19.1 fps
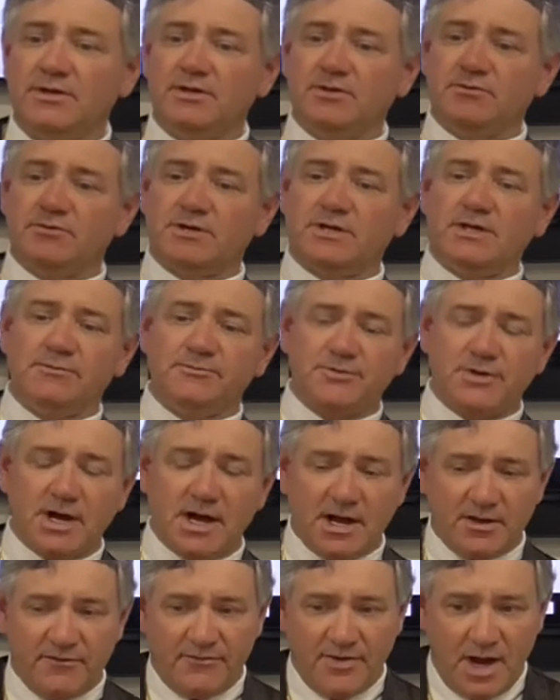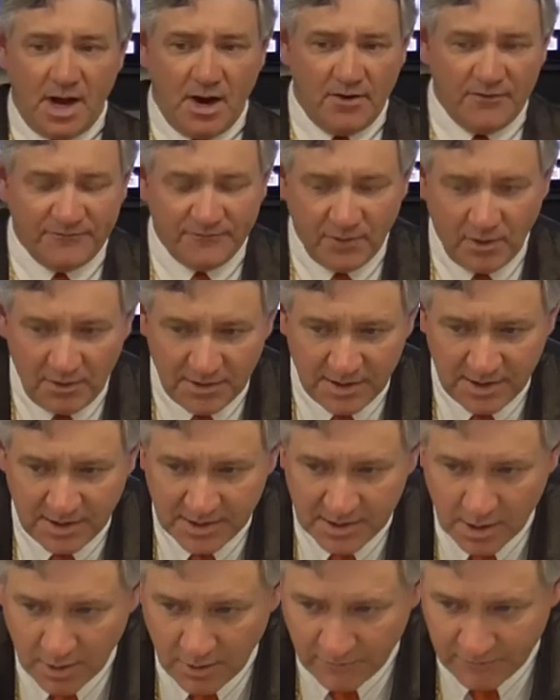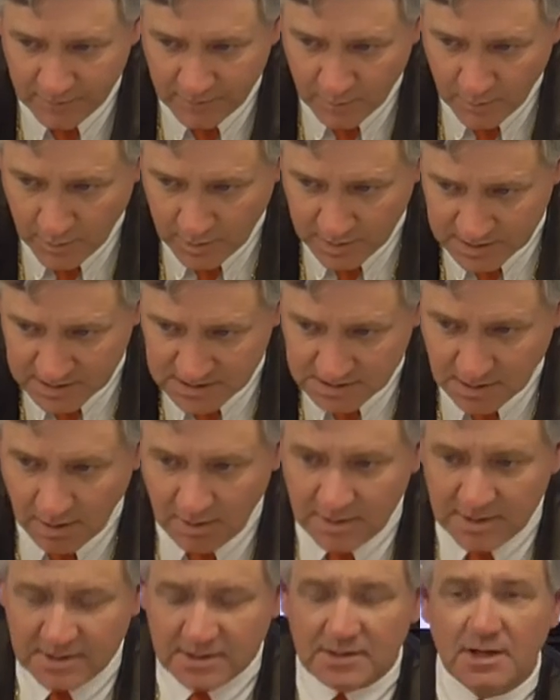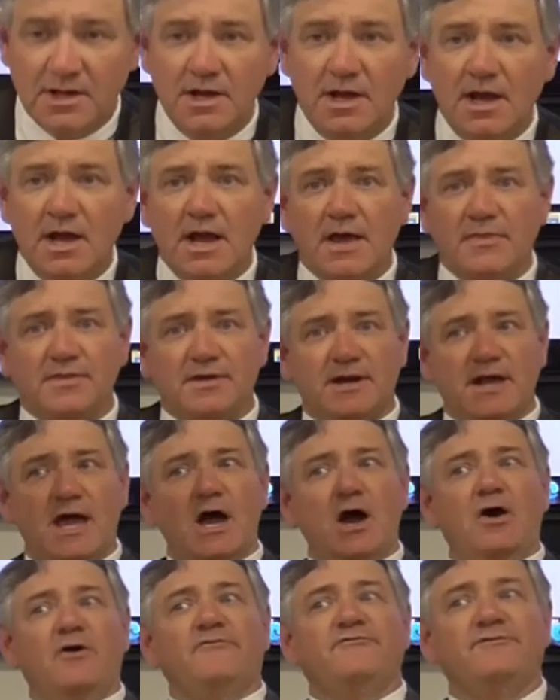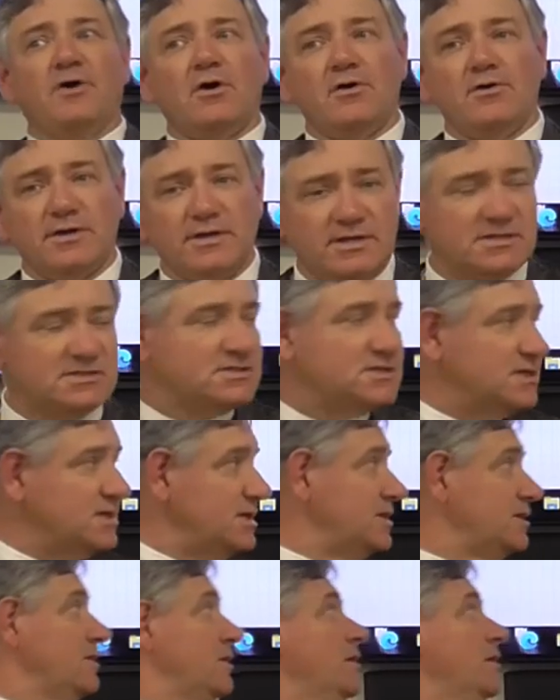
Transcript: You want to keep track of how far did he go from where he started, and then how far is he